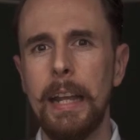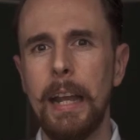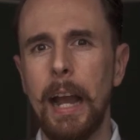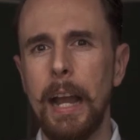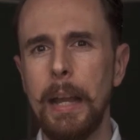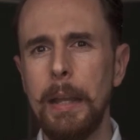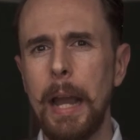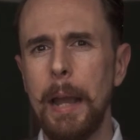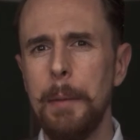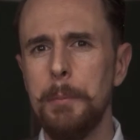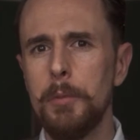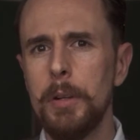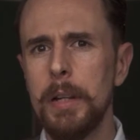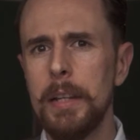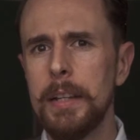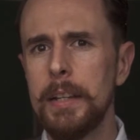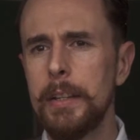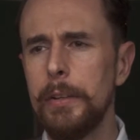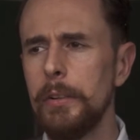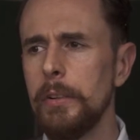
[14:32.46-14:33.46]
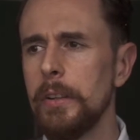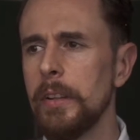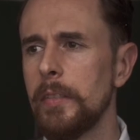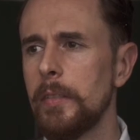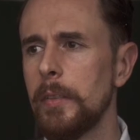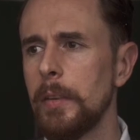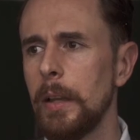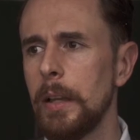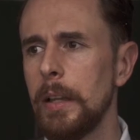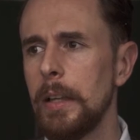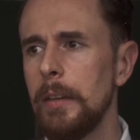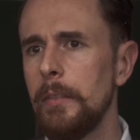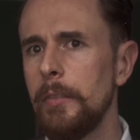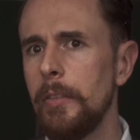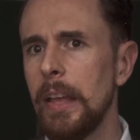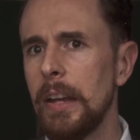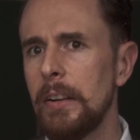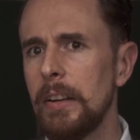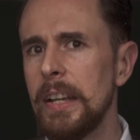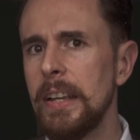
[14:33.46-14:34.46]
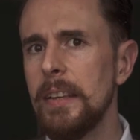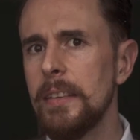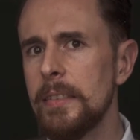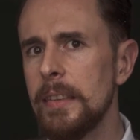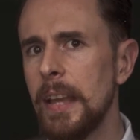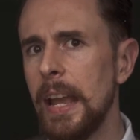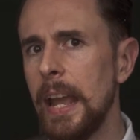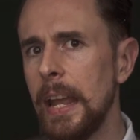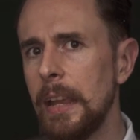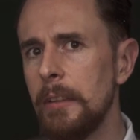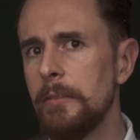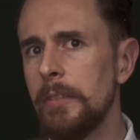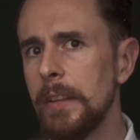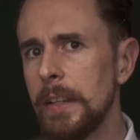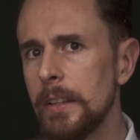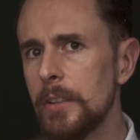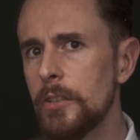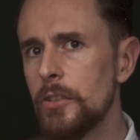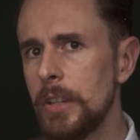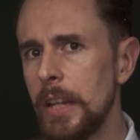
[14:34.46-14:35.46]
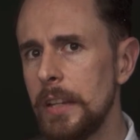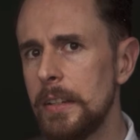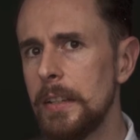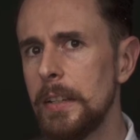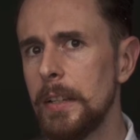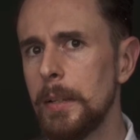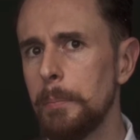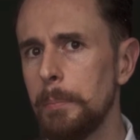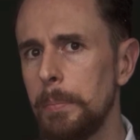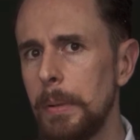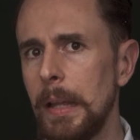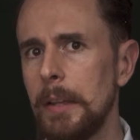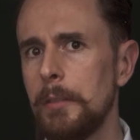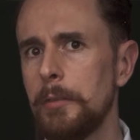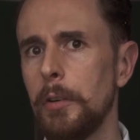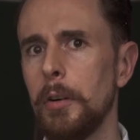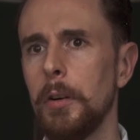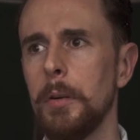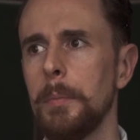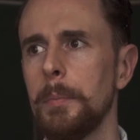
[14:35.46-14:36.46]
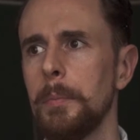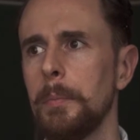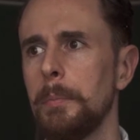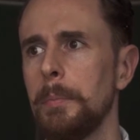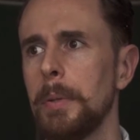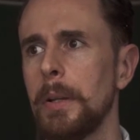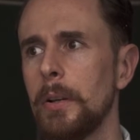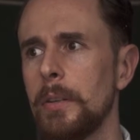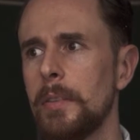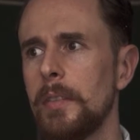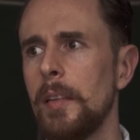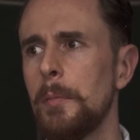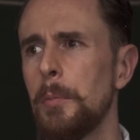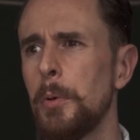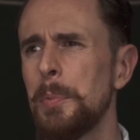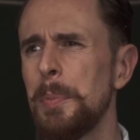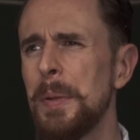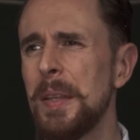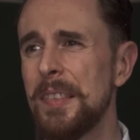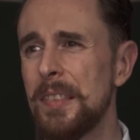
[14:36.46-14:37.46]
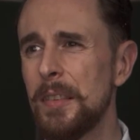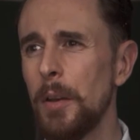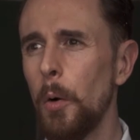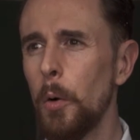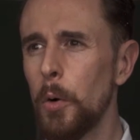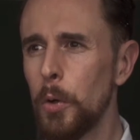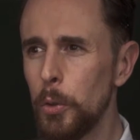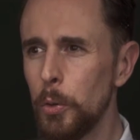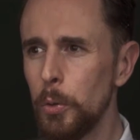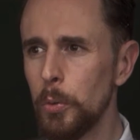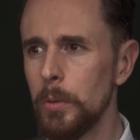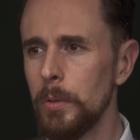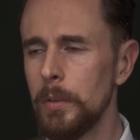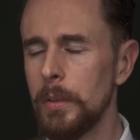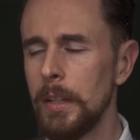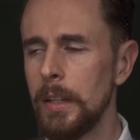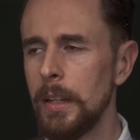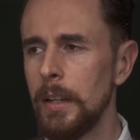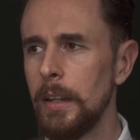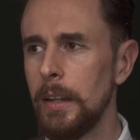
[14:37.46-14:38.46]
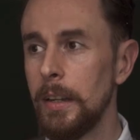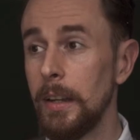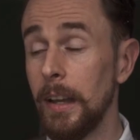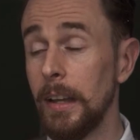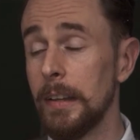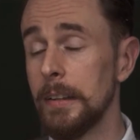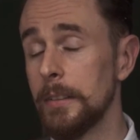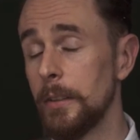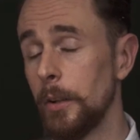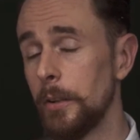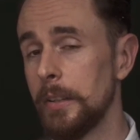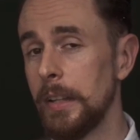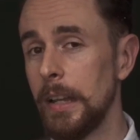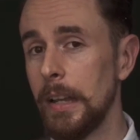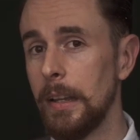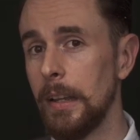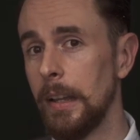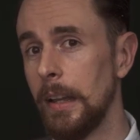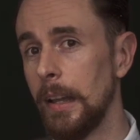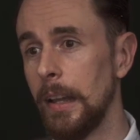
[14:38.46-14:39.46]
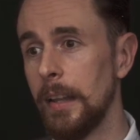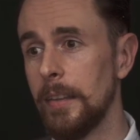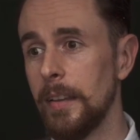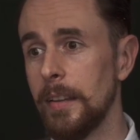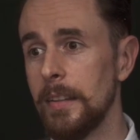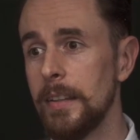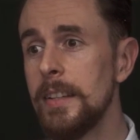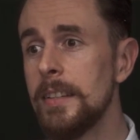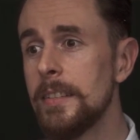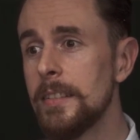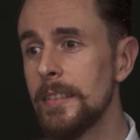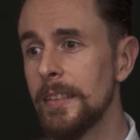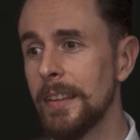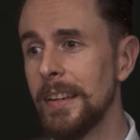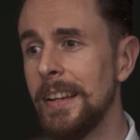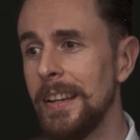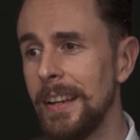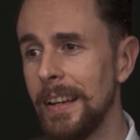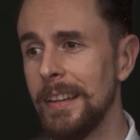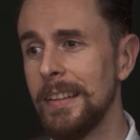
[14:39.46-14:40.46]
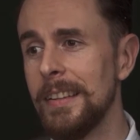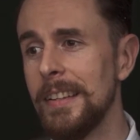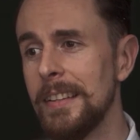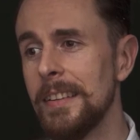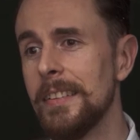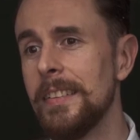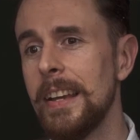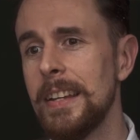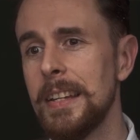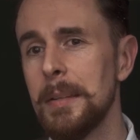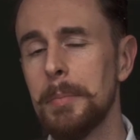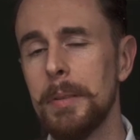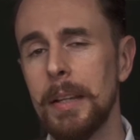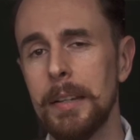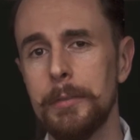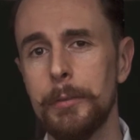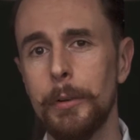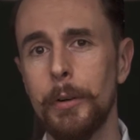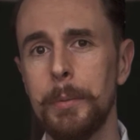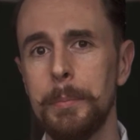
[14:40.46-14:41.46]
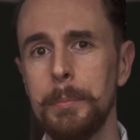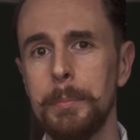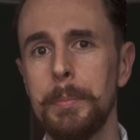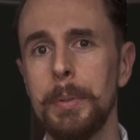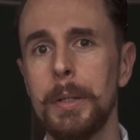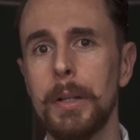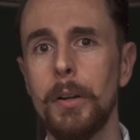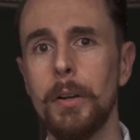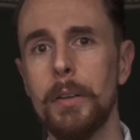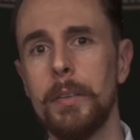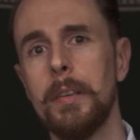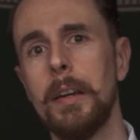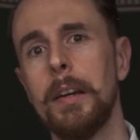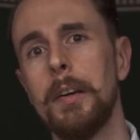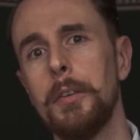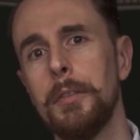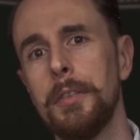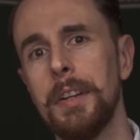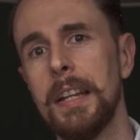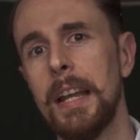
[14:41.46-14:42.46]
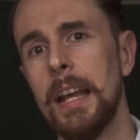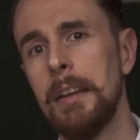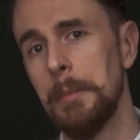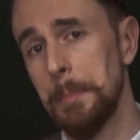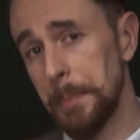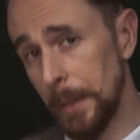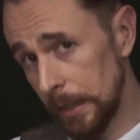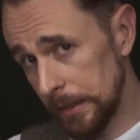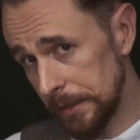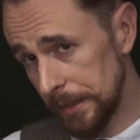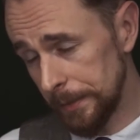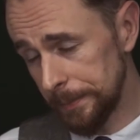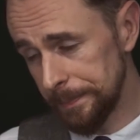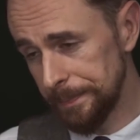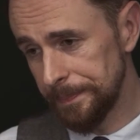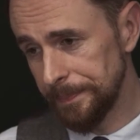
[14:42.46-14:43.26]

I'm really curious if there is a vintage dating platform, because that would be so cool. Not as I need need a dating platform because I already have a partner.